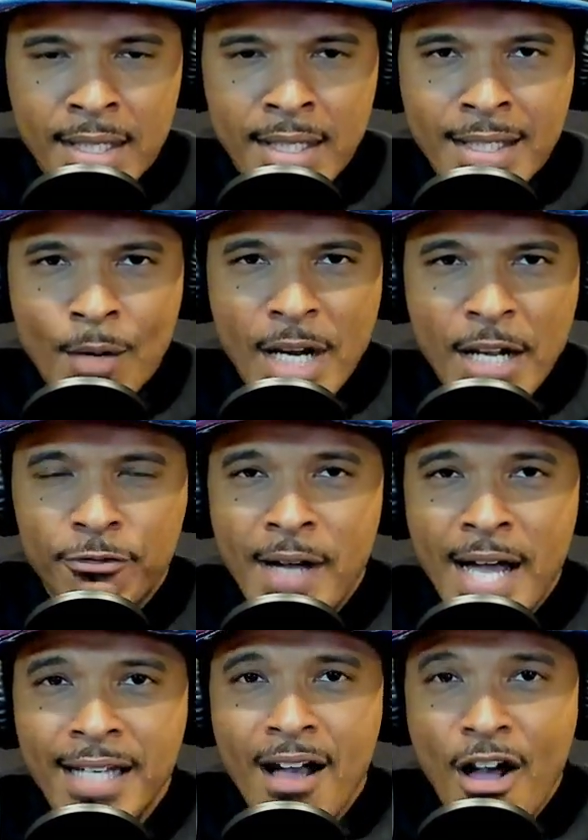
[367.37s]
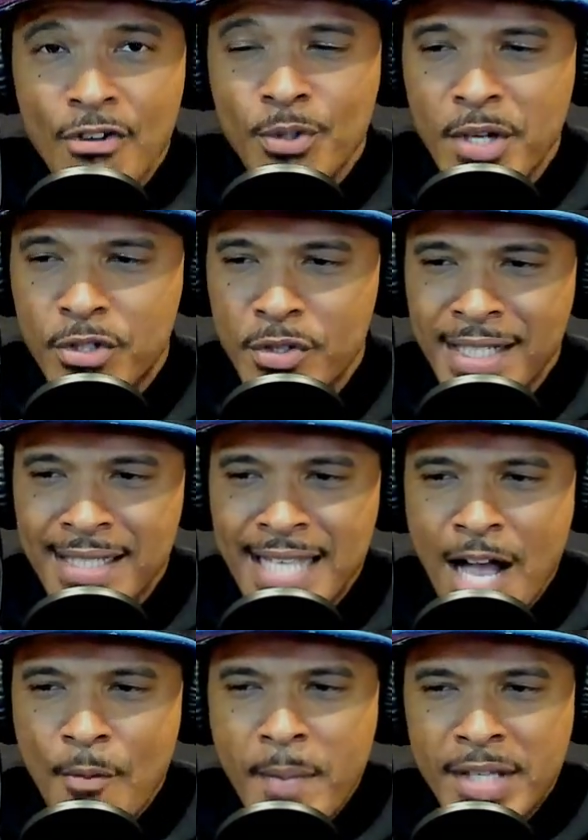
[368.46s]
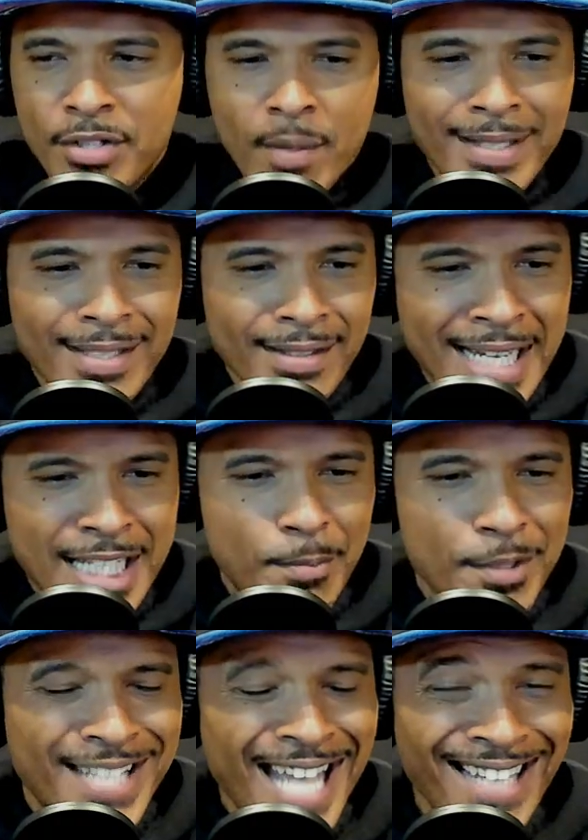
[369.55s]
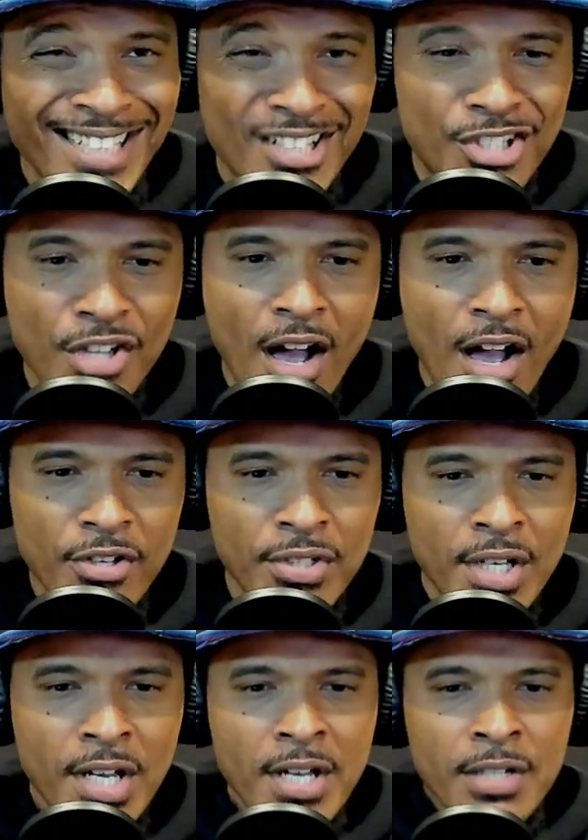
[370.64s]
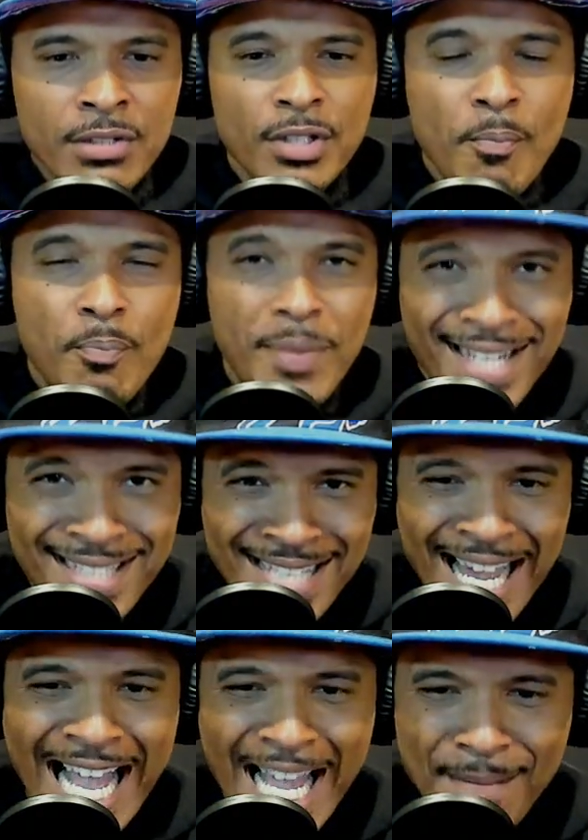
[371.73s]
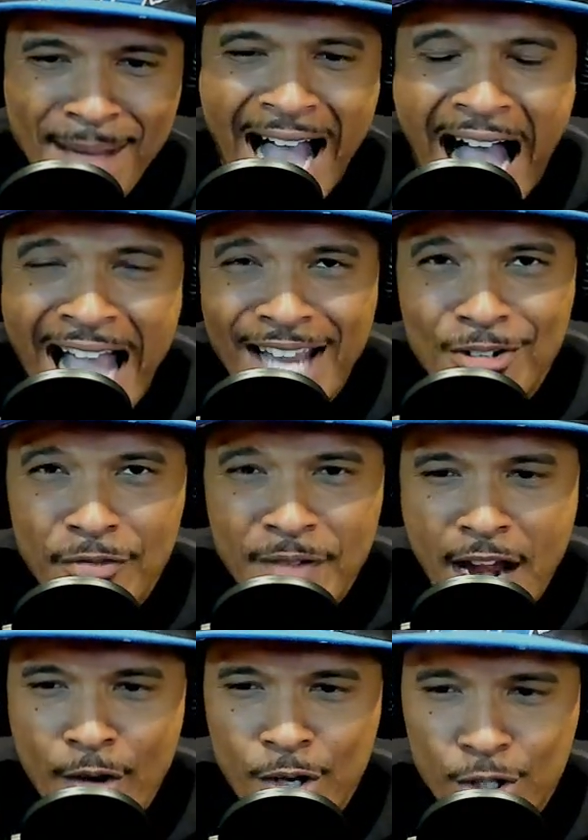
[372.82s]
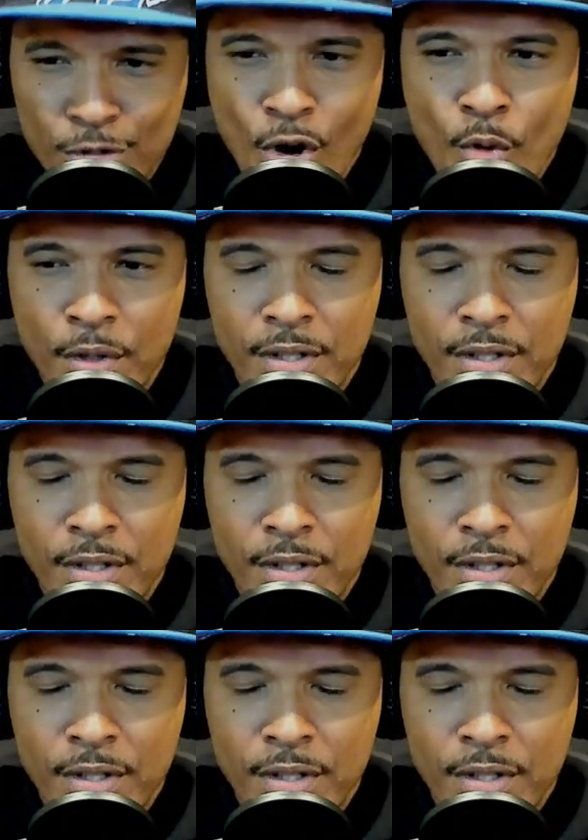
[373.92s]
Now, what I find also interesting is how McDermott links protecting Josh to the big-time hire of Aaron Cromer.